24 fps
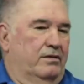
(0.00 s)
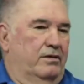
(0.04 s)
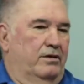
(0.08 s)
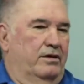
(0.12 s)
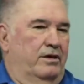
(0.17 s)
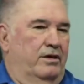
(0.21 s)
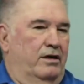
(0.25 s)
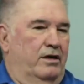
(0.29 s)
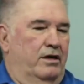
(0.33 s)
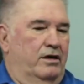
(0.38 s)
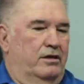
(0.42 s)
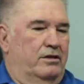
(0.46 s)
you
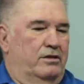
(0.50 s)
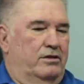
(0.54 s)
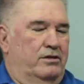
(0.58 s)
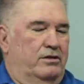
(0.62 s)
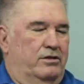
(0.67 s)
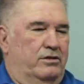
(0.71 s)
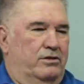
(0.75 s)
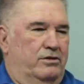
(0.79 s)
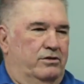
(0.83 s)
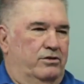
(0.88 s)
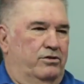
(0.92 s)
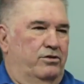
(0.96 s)
know,
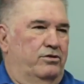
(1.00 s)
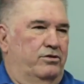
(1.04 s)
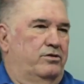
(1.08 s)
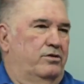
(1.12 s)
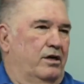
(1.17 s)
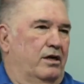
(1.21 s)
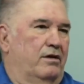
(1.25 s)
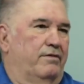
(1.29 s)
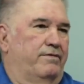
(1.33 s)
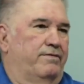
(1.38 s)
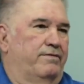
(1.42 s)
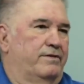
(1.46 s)
due to
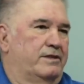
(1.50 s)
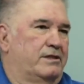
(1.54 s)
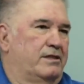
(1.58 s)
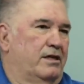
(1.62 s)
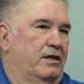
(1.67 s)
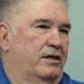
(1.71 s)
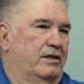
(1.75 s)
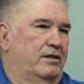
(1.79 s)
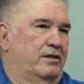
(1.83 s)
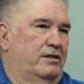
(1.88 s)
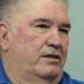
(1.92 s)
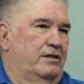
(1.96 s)
our
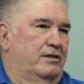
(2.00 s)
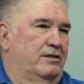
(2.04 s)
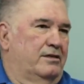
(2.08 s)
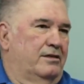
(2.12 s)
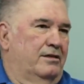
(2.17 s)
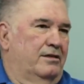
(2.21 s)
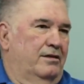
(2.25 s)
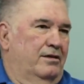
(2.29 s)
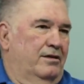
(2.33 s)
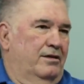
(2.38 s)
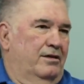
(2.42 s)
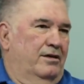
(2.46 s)
facilities,
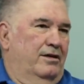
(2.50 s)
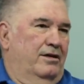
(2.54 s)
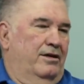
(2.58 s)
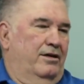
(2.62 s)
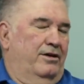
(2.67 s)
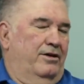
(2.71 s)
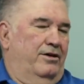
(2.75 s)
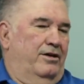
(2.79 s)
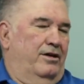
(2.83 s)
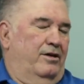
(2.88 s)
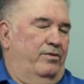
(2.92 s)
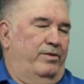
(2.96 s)

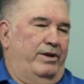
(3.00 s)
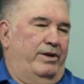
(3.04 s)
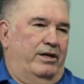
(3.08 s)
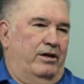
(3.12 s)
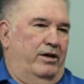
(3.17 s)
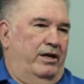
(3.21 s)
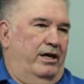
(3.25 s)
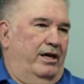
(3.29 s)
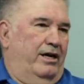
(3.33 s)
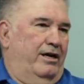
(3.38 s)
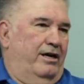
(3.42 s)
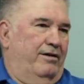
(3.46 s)
you know, we
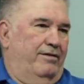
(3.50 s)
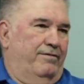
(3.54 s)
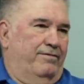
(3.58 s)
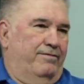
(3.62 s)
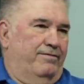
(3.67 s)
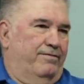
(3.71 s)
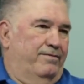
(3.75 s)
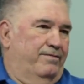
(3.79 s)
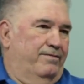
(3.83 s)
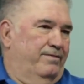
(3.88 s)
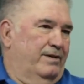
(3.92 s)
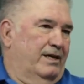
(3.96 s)
don't have,
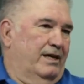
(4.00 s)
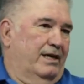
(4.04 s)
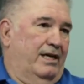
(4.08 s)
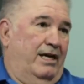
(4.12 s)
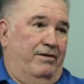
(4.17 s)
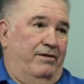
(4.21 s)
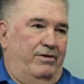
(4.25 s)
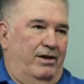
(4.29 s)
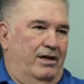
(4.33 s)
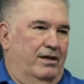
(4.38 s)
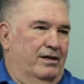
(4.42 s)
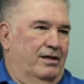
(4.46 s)
like
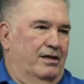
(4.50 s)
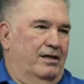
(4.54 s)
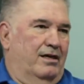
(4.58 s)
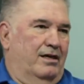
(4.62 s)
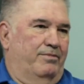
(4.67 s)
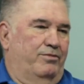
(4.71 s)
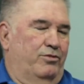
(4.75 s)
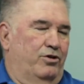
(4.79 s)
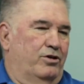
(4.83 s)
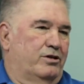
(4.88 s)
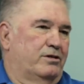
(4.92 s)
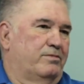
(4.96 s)
every other club,
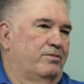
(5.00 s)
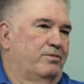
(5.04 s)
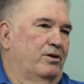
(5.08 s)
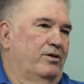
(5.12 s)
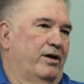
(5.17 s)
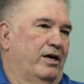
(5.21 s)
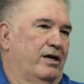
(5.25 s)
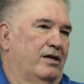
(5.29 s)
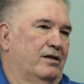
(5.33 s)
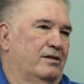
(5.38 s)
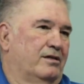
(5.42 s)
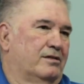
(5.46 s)
municipal
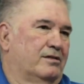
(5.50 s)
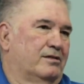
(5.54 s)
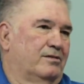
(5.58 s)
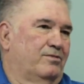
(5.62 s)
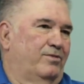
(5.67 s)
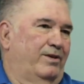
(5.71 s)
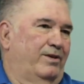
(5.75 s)
grounds where